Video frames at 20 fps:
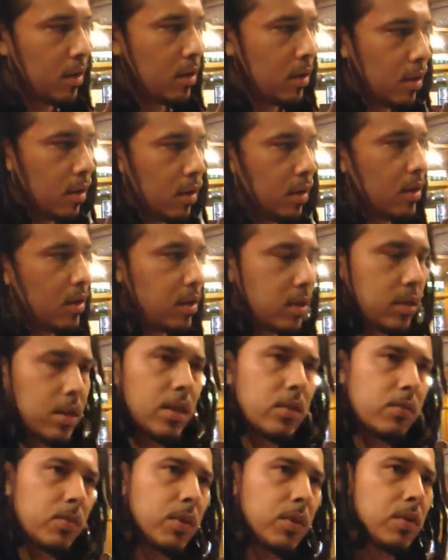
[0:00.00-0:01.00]
it
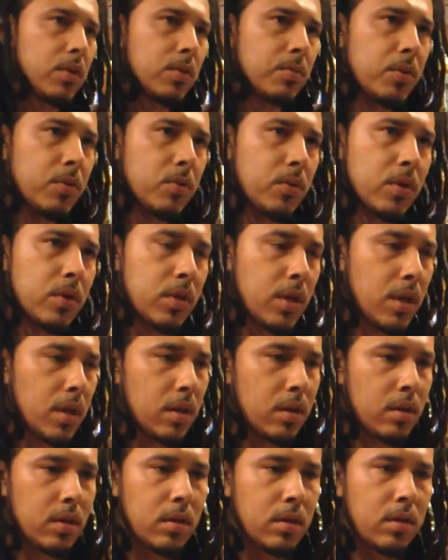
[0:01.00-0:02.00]
says what it's supposed to say,
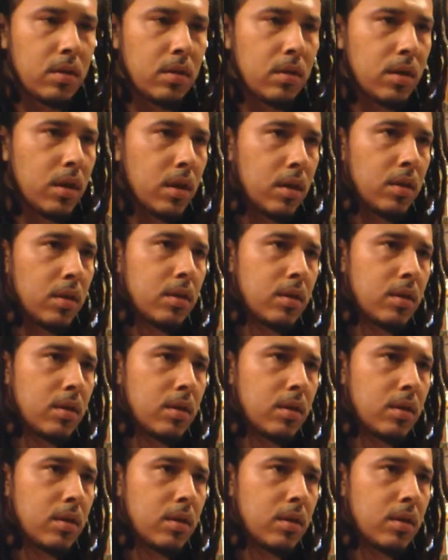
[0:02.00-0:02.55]
and yeah.